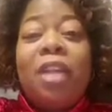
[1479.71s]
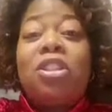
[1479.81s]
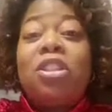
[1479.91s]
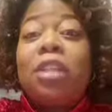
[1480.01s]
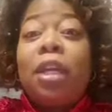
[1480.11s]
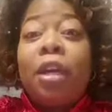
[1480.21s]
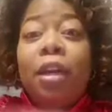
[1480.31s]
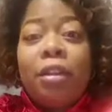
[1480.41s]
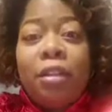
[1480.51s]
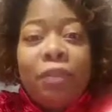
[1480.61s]

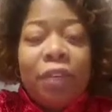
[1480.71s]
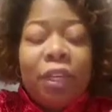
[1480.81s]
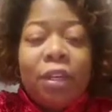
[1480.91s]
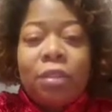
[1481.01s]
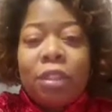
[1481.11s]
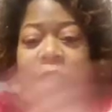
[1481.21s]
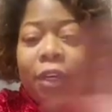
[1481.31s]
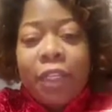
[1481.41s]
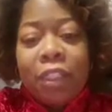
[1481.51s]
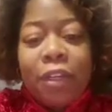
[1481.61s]
Share the video.
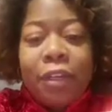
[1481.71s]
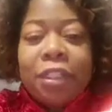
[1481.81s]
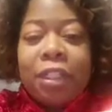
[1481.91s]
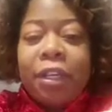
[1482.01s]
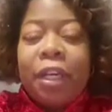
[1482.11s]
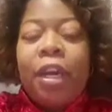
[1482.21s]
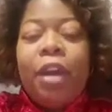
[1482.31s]
Share it.